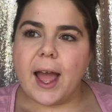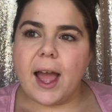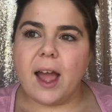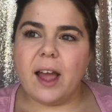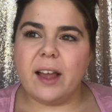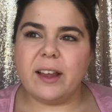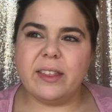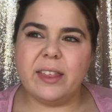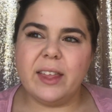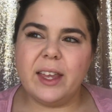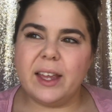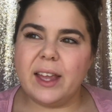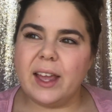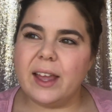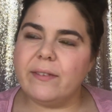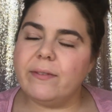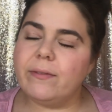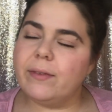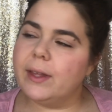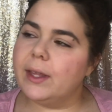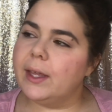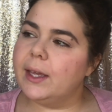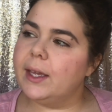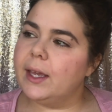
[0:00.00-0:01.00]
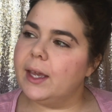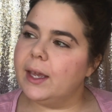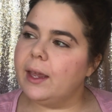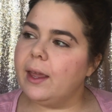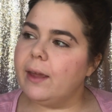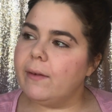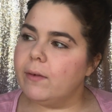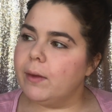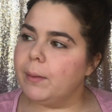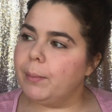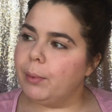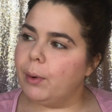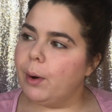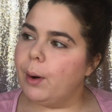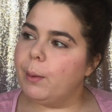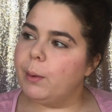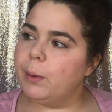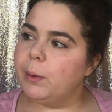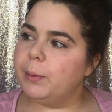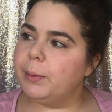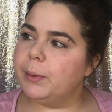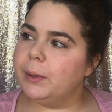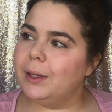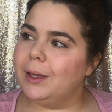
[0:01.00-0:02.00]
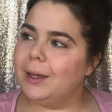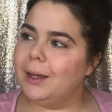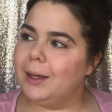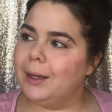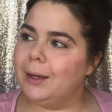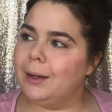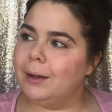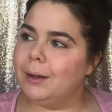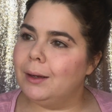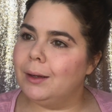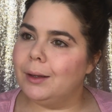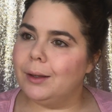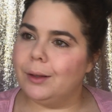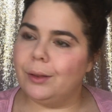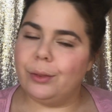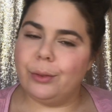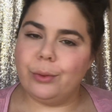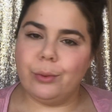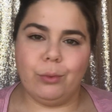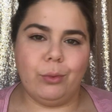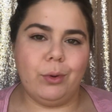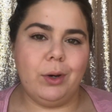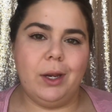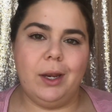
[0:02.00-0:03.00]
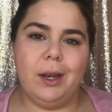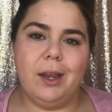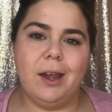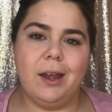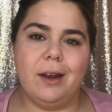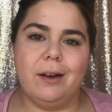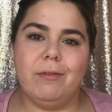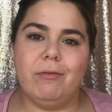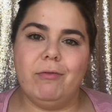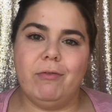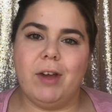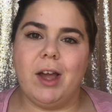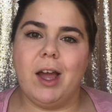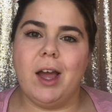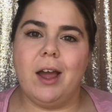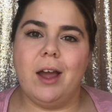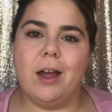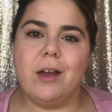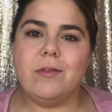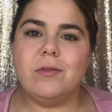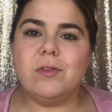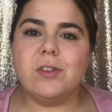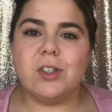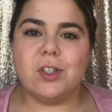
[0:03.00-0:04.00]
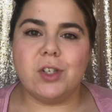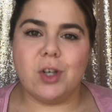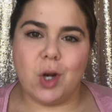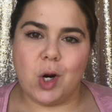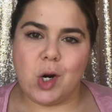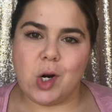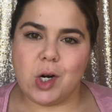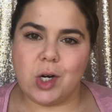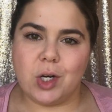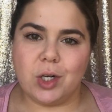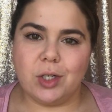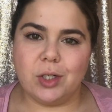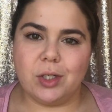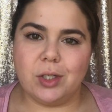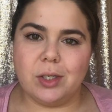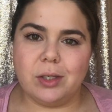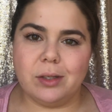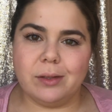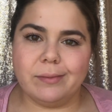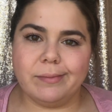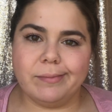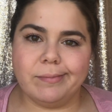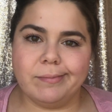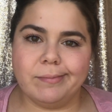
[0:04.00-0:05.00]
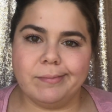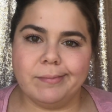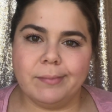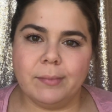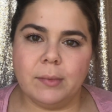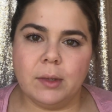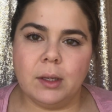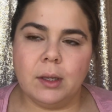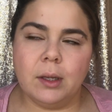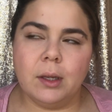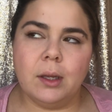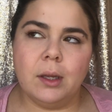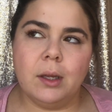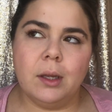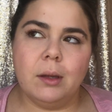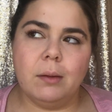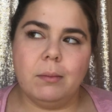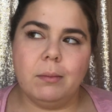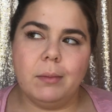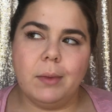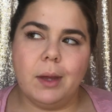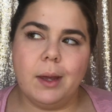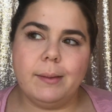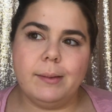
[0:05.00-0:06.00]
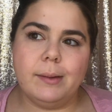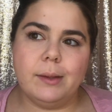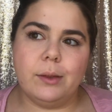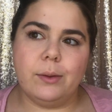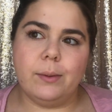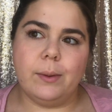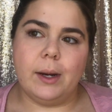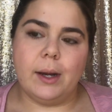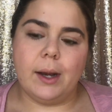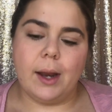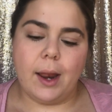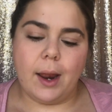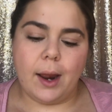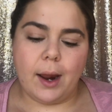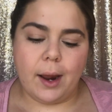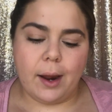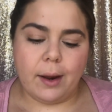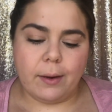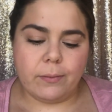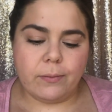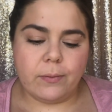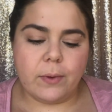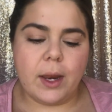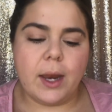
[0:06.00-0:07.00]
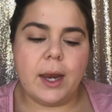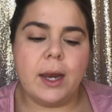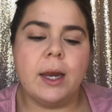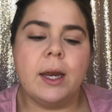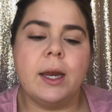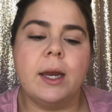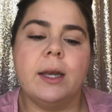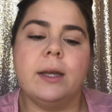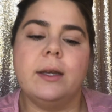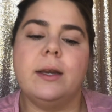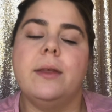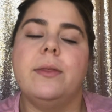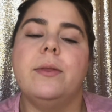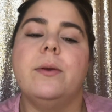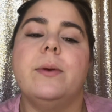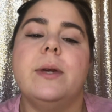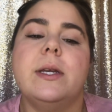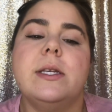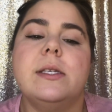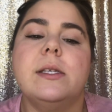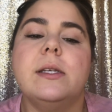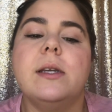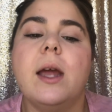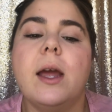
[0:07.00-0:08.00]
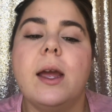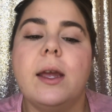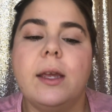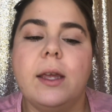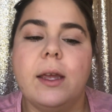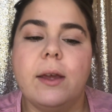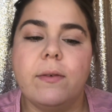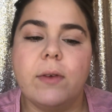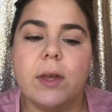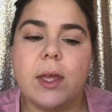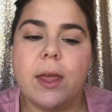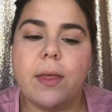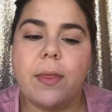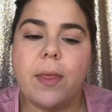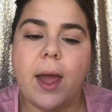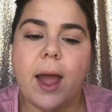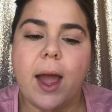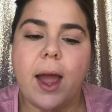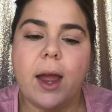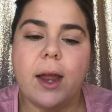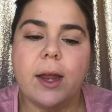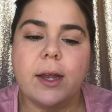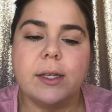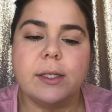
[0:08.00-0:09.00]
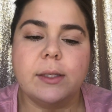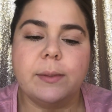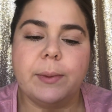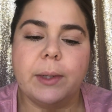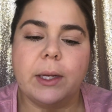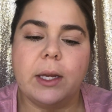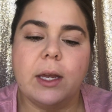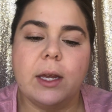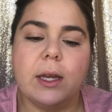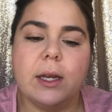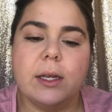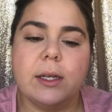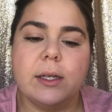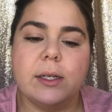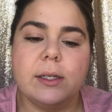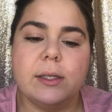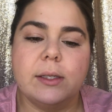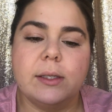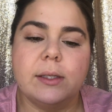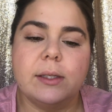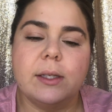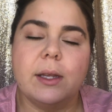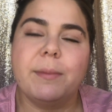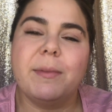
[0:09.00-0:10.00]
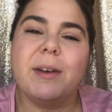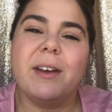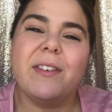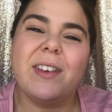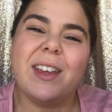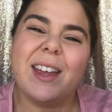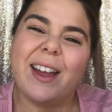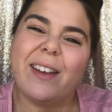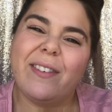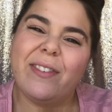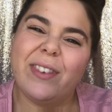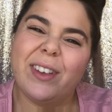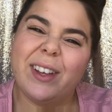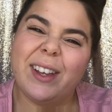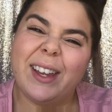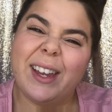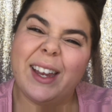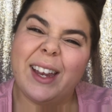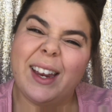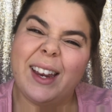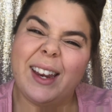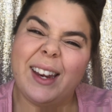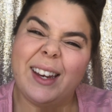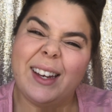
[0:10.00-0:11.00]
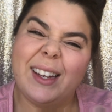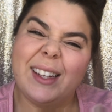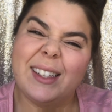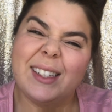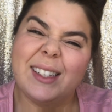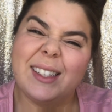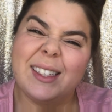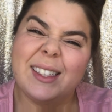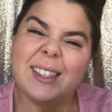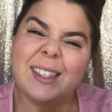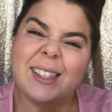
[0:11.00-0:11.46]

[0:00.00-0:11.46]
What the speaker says: I think I feel like I give it probably a 3 out of 5 stars. Maybe 3.5. And the reason I give it that is because some of it I feel like